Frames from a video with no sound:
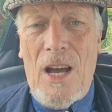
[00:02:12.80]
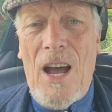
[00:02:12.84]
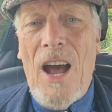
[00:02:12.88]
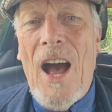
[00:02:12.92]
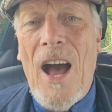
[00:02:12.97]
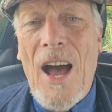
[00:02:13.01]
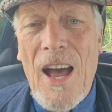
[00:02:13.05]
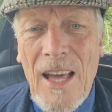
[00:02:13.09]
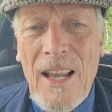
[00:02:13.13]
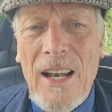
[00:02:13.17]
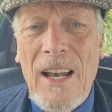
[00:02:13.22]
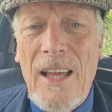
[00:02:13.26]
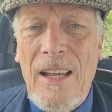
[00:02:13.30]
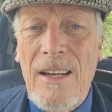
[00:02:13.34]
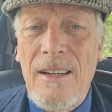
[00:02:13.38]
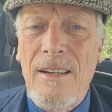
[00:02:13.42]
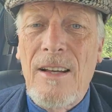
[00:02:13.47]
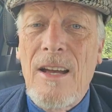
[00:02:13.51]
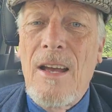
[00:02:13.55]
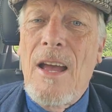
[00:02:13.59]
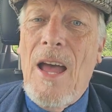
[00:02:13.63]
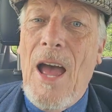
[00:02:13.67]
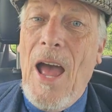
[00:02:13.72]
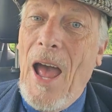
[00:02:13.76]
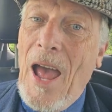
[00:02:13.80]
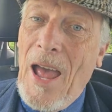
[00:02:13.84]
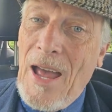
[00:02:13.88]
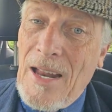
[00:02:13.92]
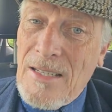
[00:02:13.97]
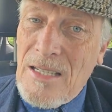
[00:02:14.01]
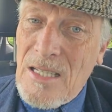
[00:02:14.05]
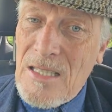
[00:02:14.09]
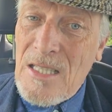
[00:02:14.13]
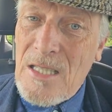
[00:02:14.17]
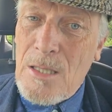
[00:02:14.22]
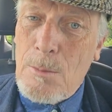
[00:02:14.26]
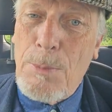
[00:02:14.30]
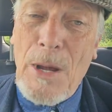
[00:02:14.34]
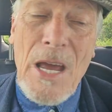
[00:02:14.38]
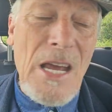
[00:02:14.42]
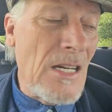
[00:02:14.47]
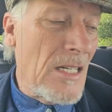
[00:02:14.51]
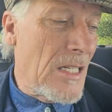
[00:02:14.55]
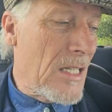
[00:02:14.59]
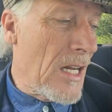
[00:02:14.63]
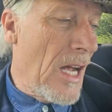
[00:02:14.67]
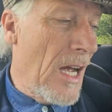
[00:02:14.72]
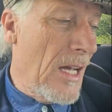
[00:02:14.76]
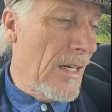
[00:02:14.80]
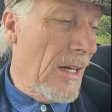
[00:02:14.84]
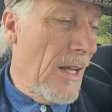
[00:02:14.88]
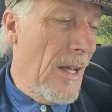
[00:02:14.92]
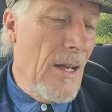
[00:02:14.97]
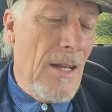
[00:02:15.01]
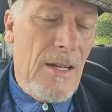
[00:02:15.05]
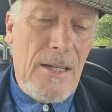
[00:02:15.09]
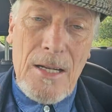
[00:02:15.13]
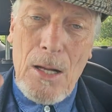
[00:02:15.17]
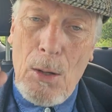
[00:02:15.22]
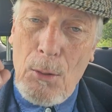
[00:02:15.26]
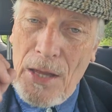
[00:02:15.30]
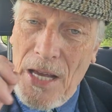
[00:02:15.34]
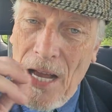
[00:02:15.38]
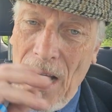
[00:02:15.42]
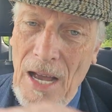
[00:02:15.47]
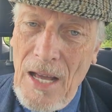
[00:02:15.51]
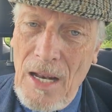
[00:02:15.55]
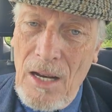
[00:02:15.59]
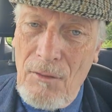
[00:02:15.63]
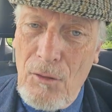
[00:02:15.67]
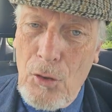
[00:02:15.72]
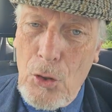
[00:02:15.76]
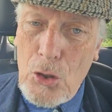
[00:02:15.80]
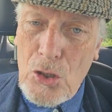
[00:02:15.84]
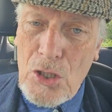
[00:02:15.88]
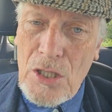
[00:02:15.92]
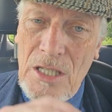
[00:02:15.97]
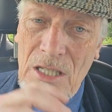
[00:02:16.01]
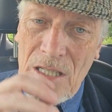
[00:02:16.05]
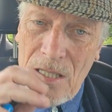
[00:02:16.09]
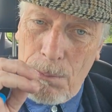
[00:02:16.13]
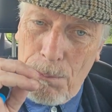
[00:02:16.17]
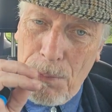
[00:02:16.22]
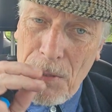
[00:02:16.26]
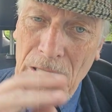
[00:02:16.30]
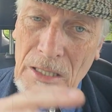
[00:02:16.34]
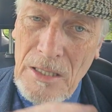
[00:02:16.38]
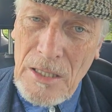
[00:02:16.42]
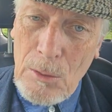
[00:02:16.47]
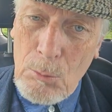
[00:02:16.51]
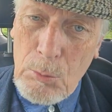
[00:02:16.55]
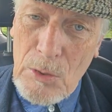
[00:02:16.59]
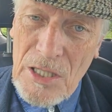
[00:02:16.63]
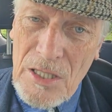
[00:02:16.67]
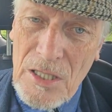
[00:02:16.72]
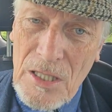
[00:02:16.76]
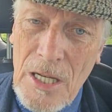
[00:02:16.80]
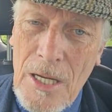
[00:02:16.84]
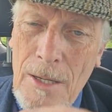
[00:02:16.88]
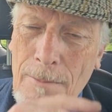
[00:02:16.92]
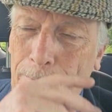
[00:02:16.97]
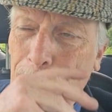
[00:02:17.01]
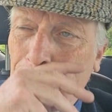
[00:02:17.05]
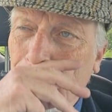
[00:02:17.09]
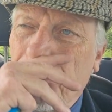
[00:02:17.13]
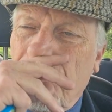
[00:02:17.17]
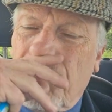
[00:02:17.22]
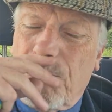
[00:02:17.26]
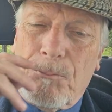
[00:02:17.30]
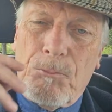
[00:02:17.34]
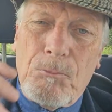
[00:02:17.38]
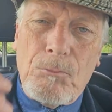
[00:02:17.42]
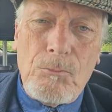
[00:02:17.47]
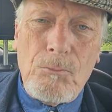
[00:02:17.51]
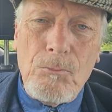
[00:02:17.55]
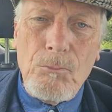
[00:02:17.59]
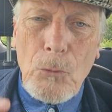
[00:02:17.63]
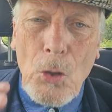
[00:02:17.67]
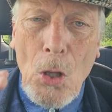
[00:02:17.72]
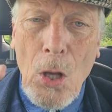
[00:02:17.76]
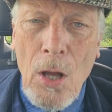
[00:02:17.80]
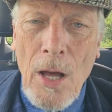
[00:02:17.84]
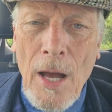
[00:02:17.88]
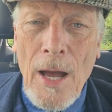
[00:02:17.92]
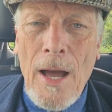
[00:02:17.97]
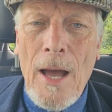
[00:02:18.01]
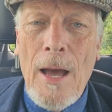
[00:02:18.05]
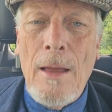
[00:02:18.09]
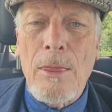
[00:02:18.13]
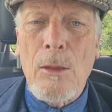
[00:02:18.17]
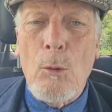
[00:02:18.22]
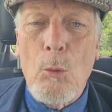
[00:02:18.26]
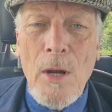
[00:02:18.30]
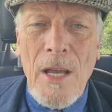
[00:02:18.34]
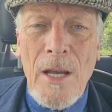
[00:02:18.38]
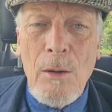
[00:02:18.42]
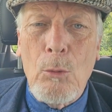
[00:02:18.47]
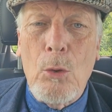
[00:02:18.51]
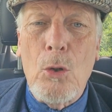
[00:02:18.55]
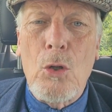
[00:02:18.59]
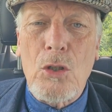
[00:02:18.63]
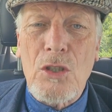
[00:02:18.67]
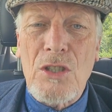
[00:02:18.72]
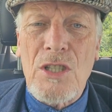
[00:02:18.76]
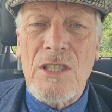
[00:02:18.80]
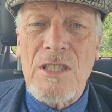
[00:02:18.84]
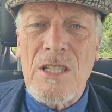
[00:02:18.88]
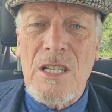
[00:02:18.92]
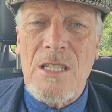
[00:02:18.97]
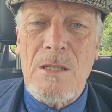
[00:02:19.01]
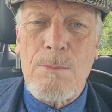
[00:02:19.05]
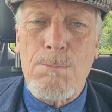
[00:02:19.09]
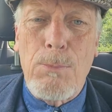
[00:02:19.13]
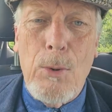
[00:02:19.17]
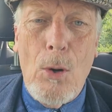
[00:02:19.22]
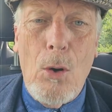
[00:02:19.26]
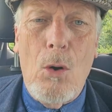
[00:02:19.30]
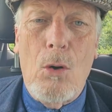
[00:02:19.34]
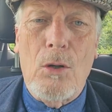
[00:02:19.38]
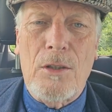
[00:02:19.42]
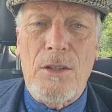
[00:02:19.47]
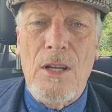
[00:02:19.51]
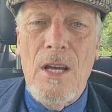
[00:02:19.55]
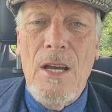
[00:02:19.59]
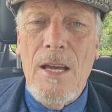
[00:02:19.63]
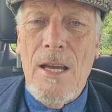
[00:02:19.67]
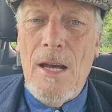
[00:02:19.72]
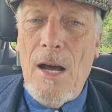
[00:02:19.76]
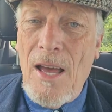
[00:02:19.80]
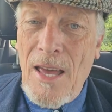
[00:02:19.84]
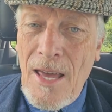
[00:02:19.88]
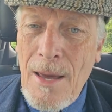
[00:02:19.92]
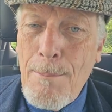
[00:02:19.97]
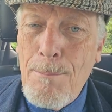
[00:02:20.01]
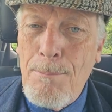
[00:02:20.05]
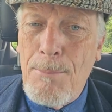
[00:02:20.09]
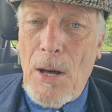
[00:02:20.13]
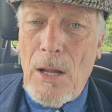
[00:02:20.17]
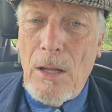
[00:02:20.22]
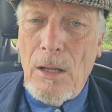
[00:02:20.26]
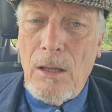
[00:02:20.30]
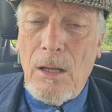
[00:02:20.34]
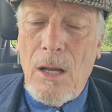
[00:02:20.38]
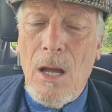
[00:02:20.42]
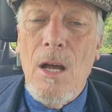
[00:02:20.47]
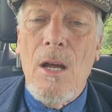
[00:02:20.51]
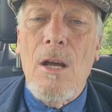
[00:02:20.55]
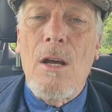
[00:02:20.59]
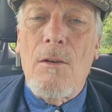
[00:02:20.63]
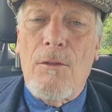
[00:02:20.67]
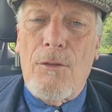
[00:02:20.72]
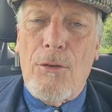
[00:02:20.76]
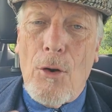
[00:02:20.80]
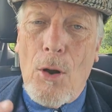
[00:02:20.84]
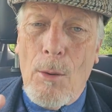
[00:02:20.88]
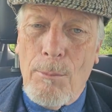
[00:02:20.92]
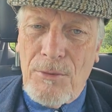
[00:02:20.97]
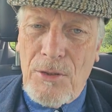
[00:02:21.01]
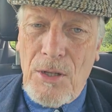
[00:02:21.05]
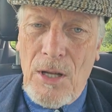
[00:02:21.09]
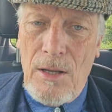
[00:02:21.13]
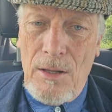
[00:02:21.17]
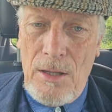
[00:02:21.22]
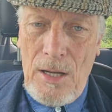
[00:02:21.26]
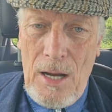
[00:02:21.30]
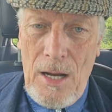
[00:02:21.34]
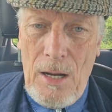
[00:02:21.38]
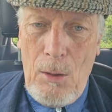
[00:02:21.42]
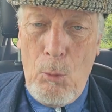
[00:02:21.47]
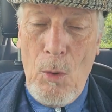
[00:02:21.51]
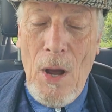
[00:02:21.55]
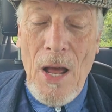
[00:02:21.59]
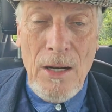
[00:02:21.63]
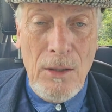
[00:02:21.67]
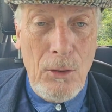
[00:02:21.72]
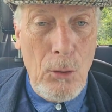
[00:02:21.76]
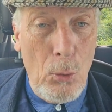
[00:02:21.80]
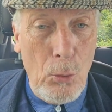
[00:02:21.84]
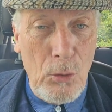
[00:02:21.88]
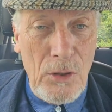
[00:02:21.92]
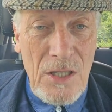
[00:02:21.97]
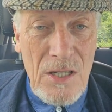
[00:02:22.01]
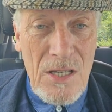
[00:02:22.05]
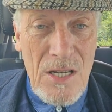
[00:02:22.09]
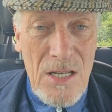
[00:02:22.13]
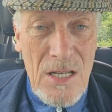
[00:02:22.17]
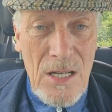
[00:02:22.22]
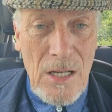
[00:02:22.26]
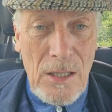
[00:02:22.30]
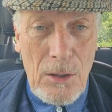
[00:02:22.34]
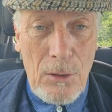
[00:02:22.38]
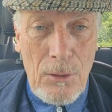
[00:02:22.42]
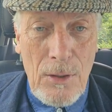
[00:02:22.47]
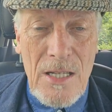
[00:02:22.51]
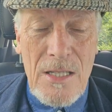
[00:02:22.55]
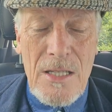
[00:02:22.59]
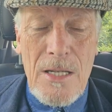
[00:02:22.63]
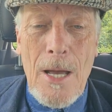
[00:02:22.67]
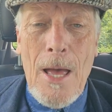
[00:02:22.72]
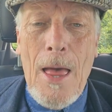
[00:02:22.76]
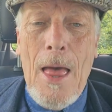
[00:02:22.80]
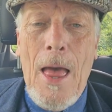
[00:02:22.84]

Highland and a Speyside. Now, the Islay version is a peated whiskey, and the way it works is it's bought in bulk from well-known distilleries,